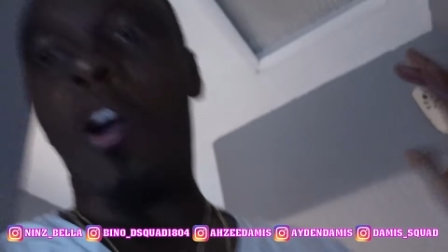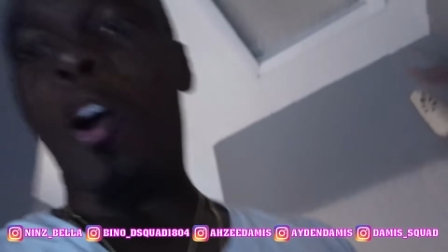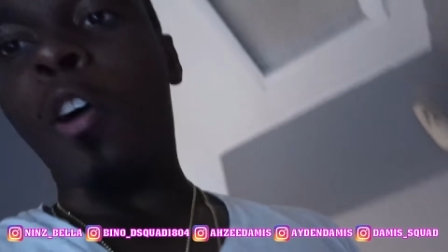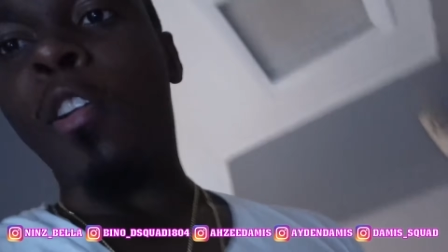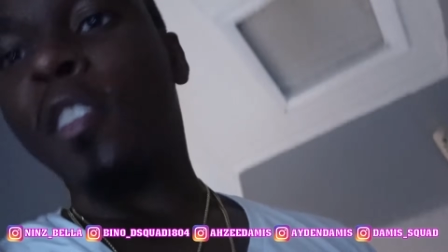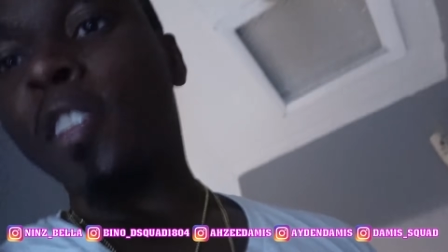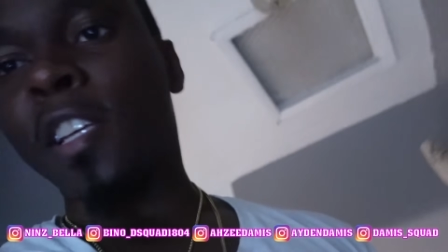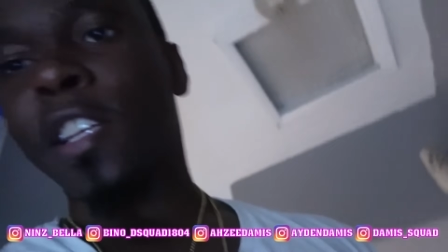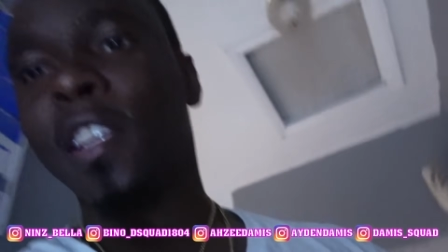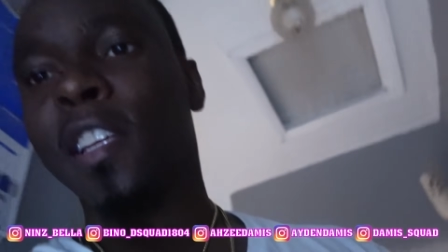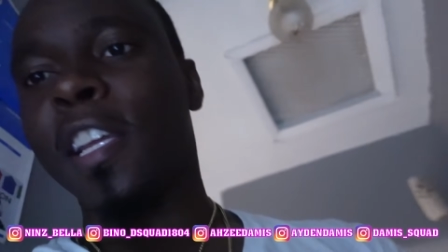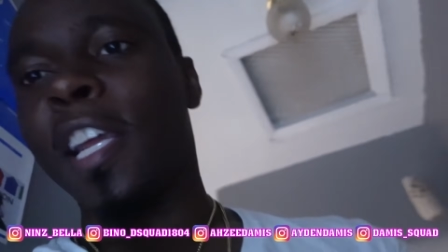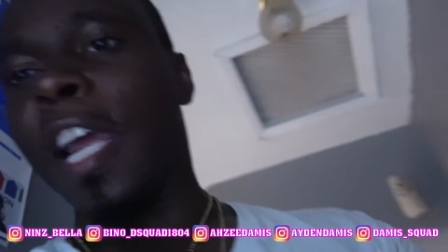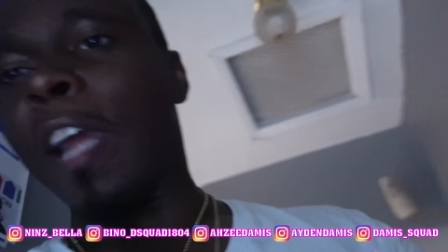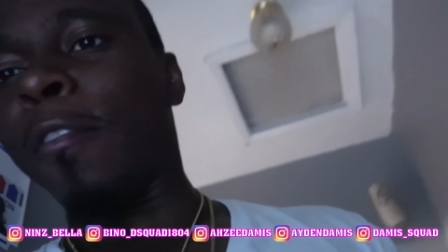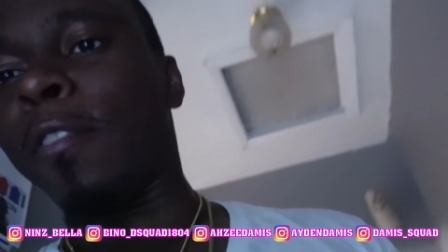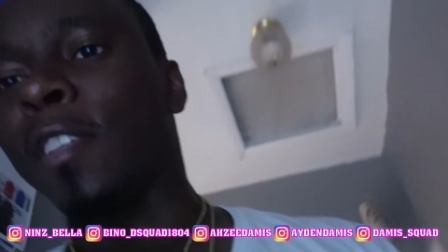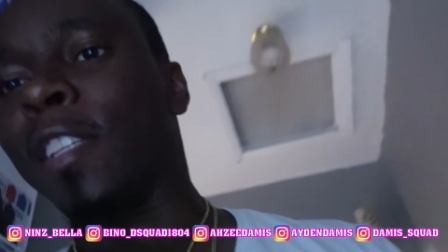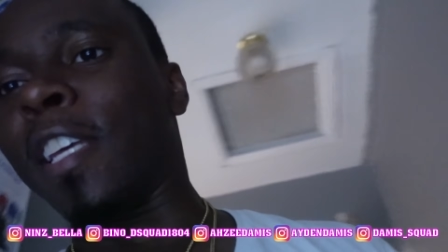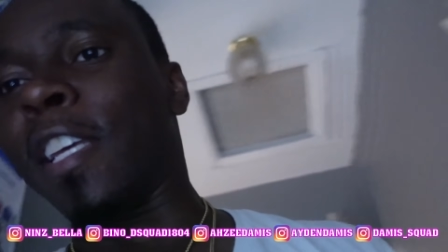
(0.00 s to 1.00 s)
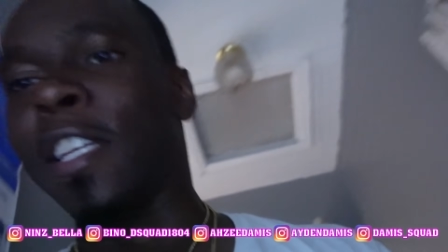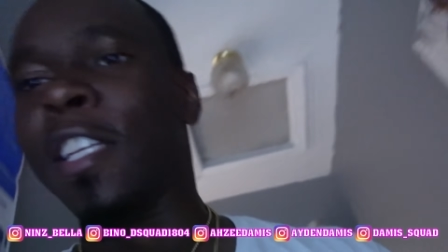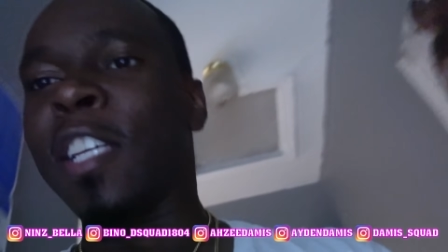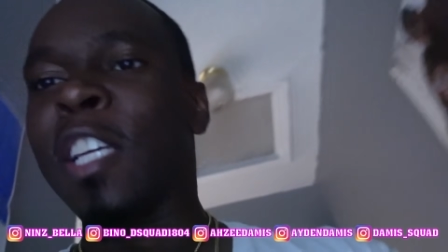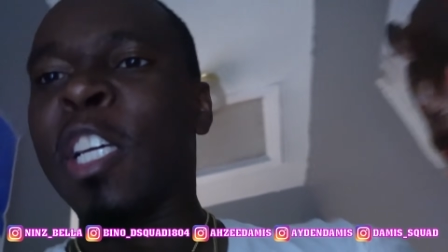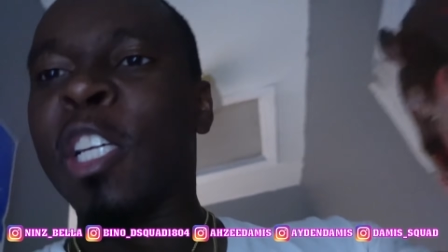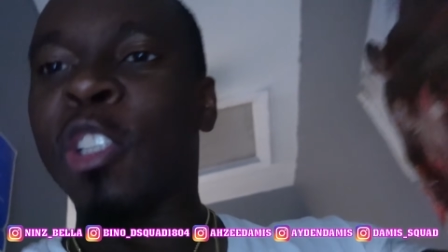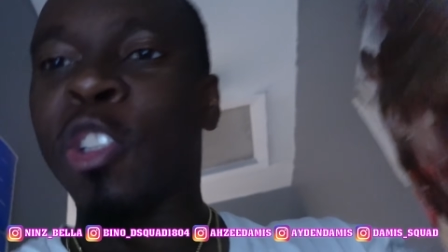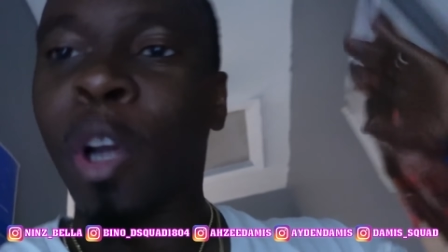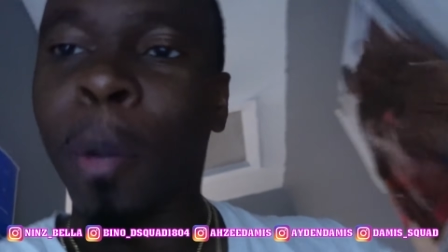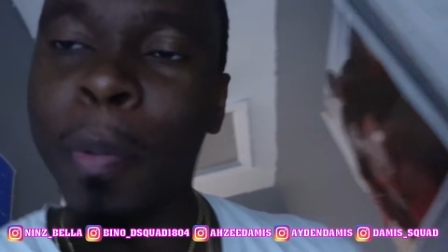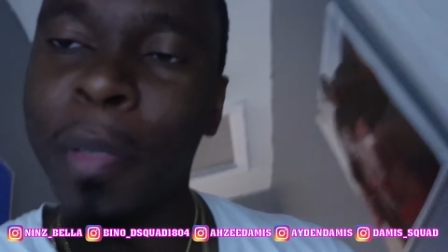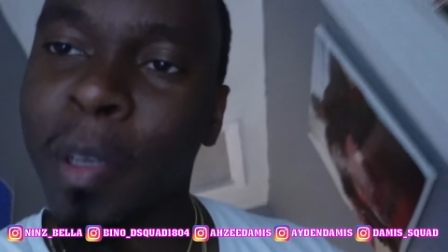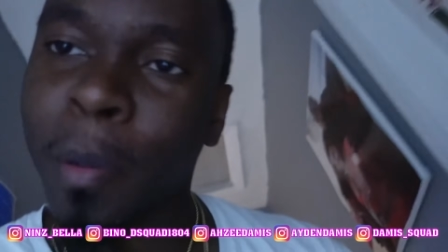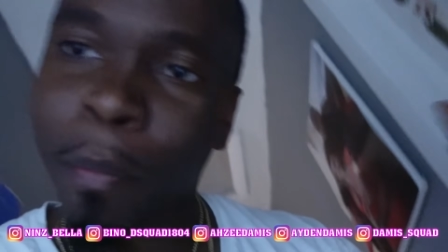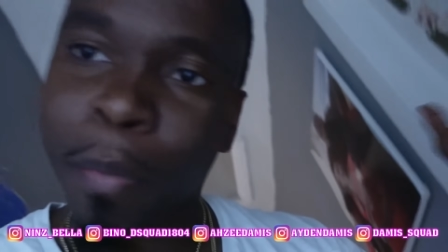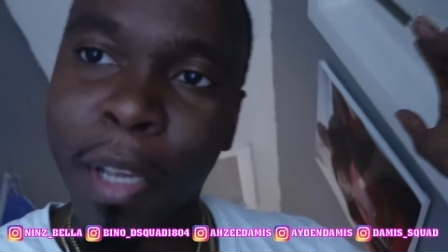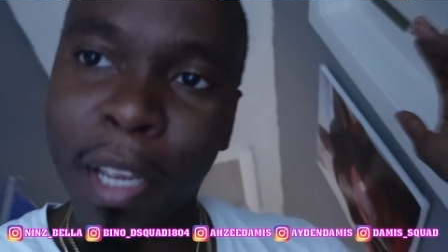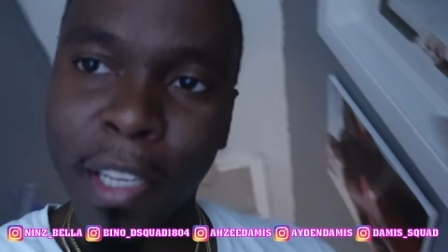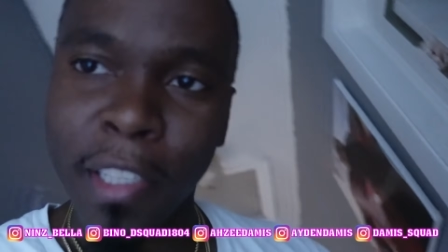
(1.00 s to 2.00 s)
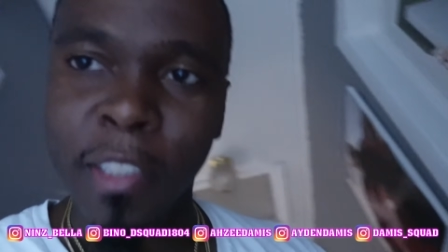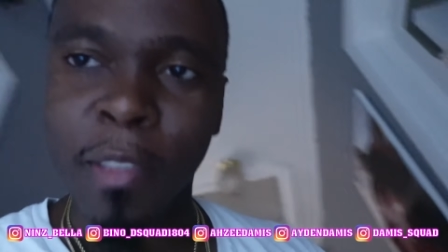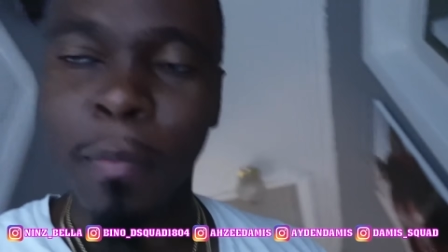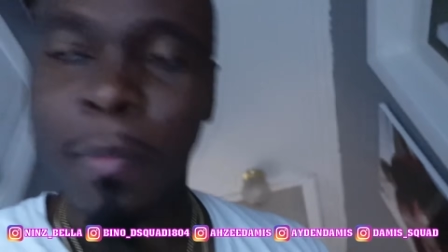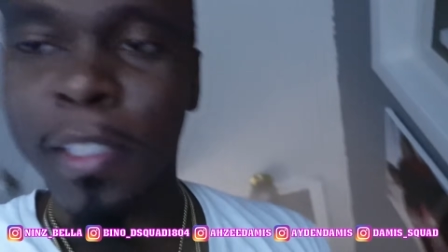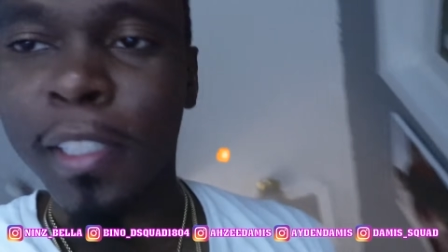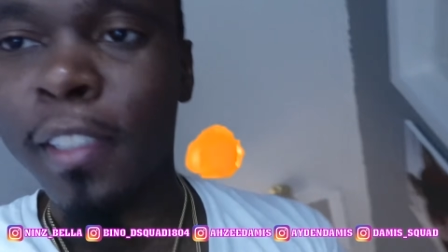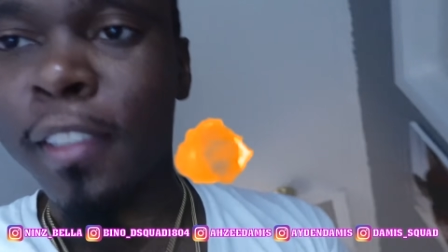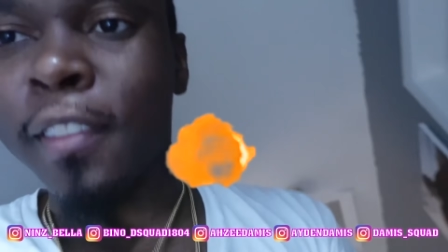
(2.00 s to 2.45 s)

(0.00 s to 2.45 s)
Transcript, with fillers: All day, every day. Dropping the bangers, man.